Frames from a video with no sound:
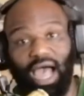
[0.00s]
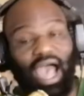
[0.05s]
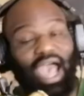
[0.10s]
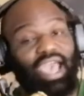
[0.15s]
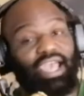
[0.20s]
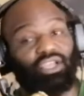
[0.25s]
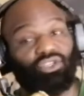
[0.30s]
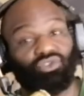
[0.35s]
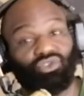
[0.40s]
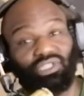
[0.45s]

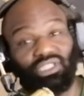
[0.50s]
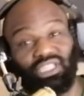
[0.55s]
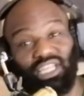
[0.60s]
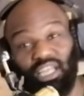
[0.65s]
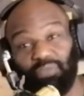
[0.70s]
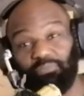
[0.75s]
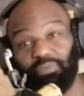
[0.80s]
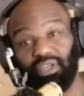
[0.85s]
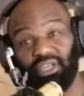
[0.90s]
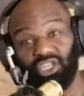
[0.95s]
I had to
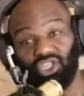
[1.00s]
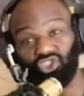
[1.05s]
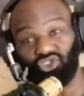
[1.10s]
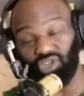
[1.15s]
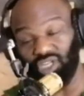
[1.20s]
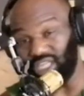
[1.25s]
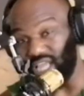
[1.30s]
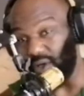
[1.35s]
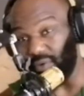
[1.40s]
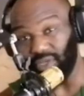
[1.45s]
sleep in the
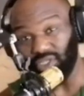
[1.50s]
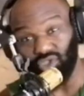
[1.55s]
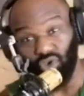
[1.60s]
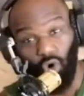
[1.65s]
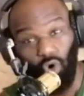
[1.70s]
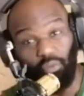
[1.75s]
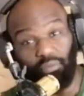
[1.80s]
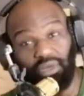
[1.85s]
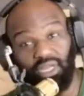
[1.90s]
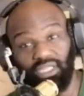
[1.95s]
street. I was
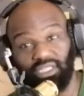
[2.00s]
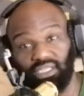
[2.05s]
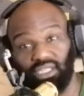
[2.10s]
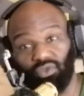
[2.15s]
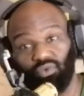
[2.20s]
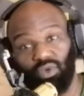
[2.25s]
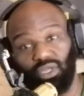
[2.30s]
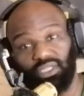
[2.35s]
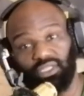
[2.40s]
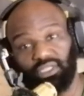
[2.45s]
homeless
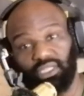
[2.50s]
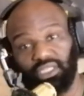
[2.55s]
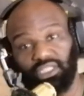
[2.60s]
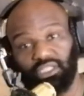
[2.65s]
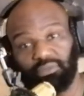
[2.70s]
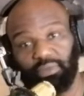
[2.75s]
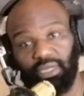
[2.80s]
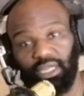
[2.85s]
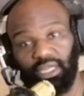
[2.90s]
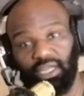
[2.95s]
at one
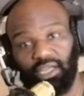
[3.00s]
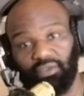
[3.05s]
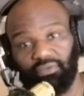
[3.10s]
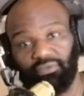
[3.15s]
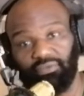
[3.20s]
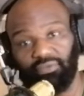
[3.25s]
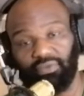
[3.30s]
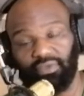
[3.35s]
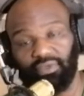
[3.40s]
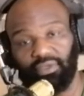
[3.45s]
stage in my
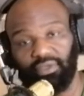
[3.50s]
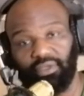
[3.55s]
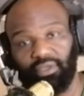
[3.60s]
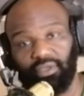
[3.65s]
life.